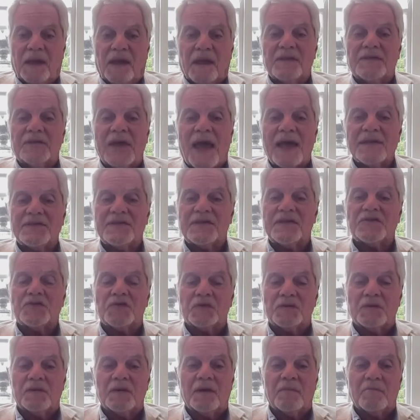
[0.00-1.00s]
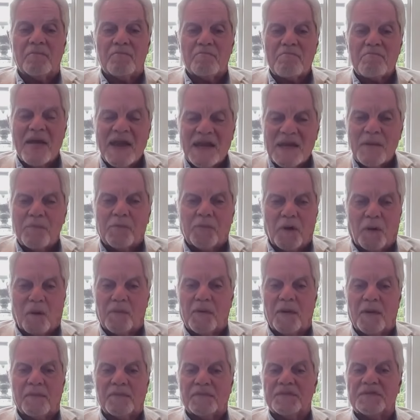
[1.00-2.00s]
It has many
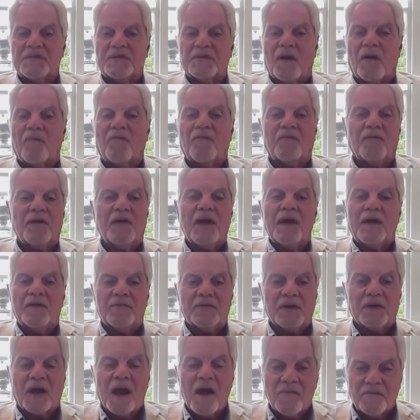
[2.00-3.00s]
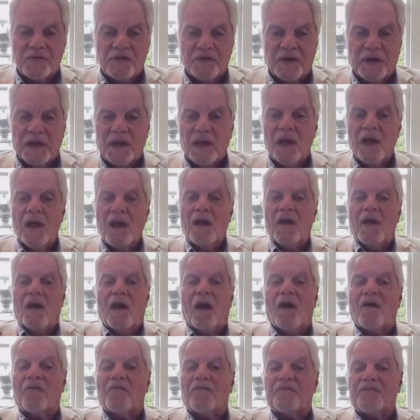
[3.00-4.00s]
problems of recovery,
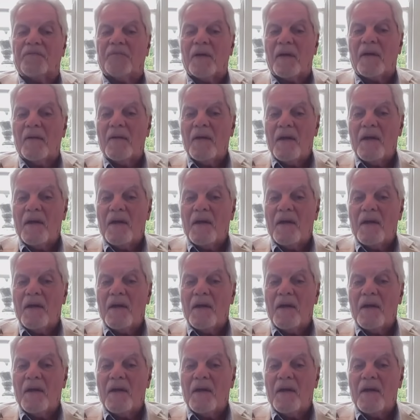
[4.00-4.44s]
of